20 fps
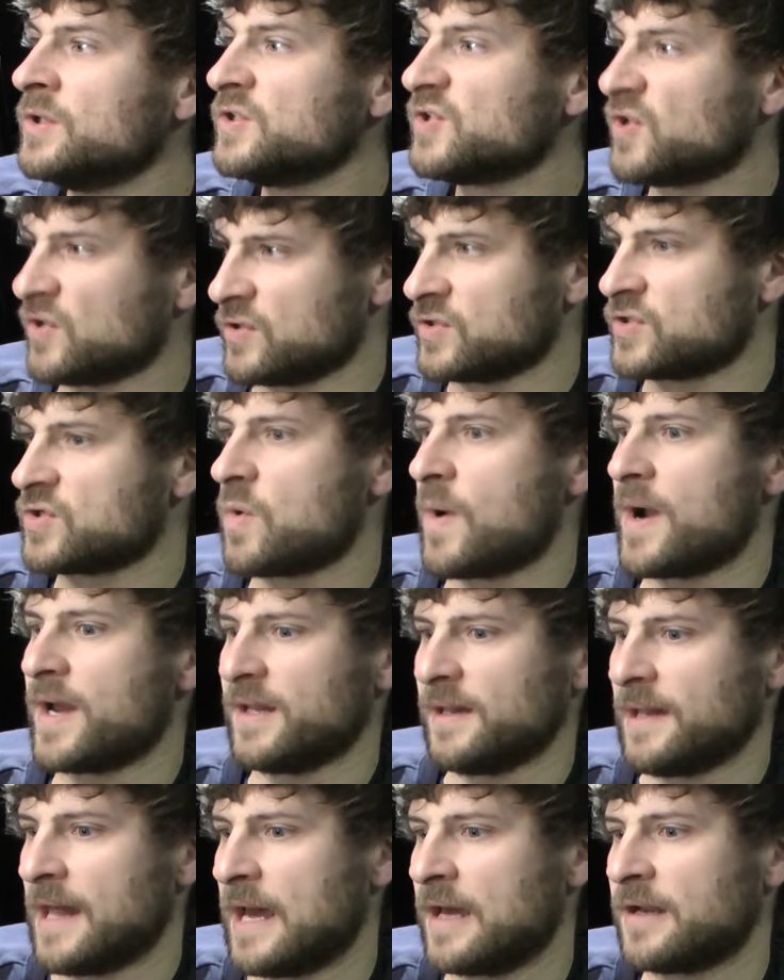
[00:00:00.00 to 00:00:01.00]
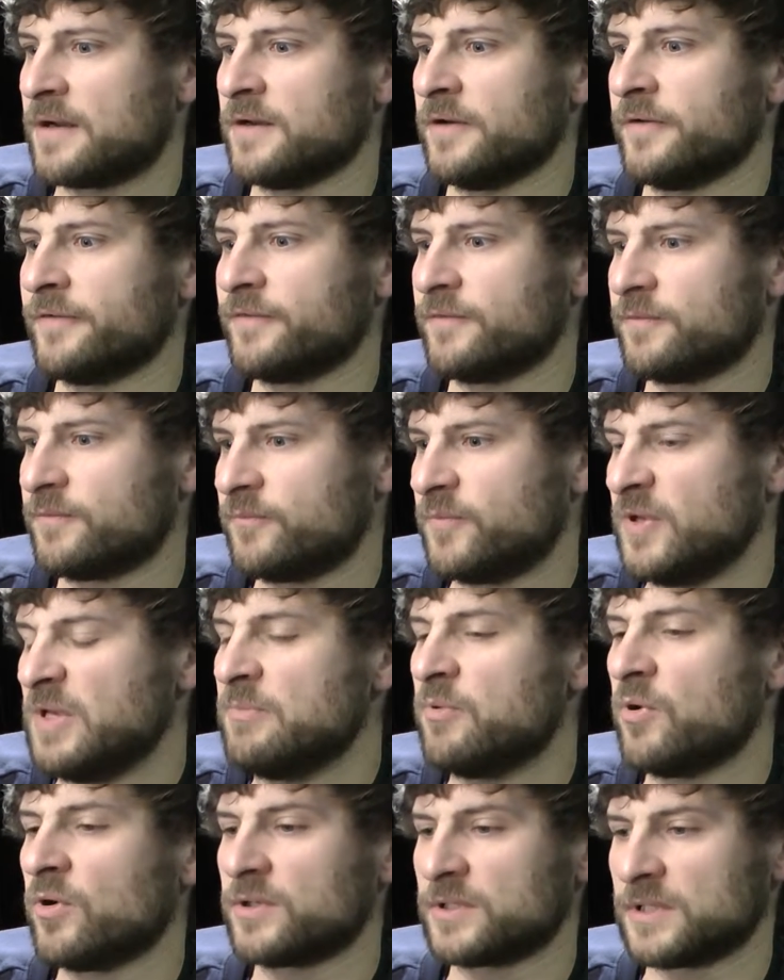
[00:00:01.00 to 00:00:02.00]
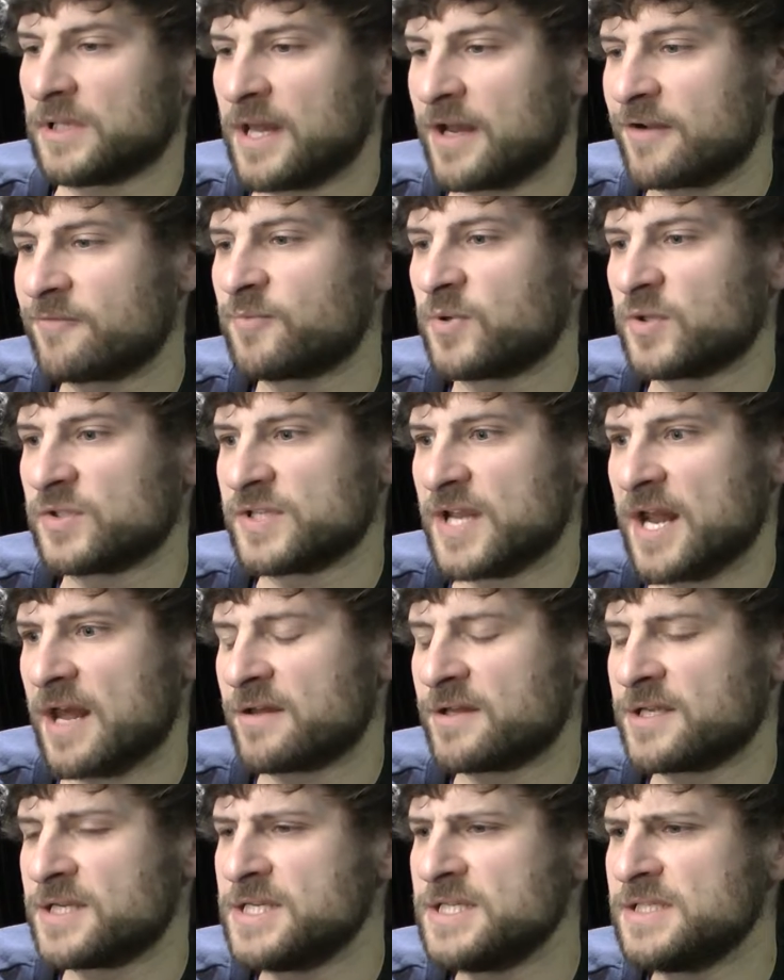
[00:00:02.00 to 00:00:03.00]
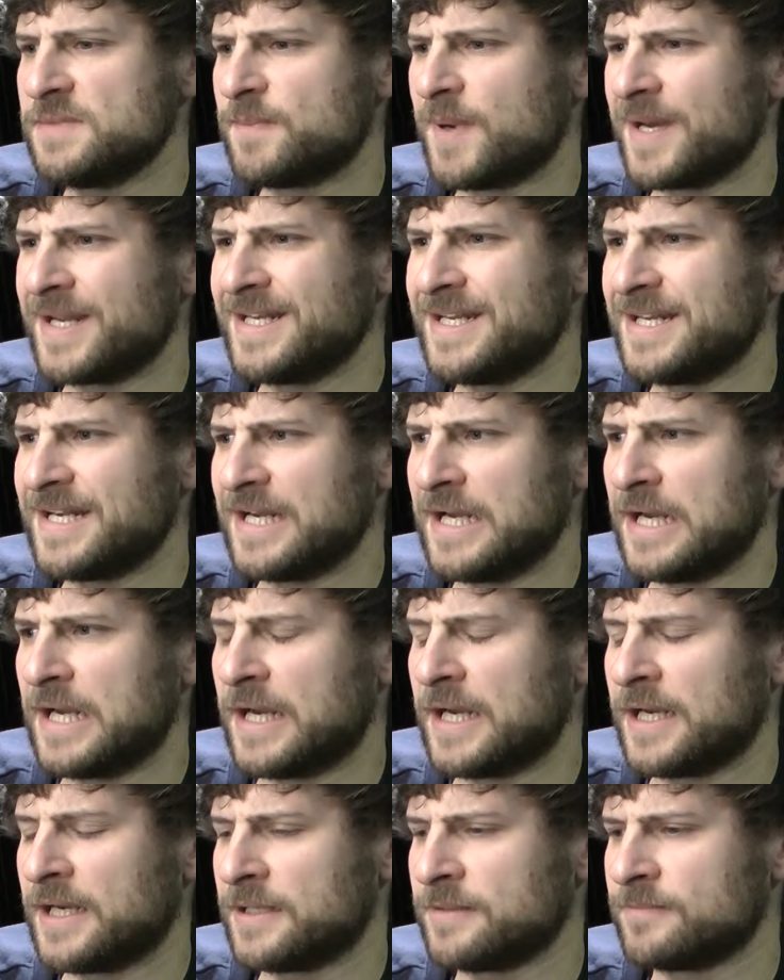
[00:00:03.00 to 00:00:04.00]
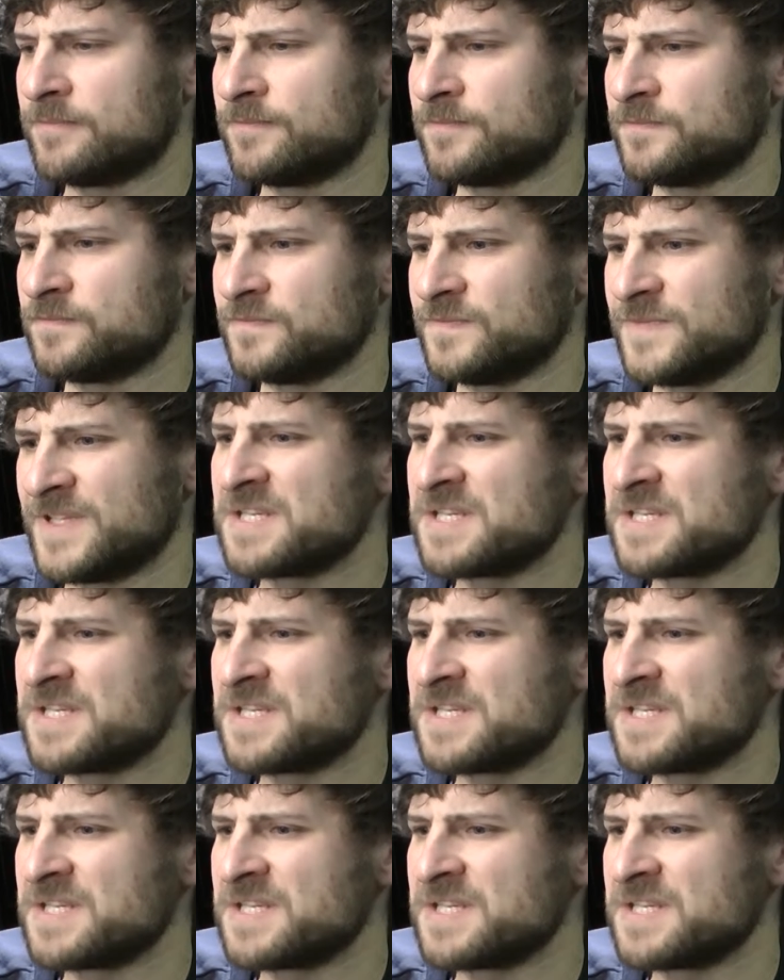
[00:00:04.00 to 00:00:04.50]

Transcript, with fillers: So there's quite a lot of people and a lot of personalities, but um,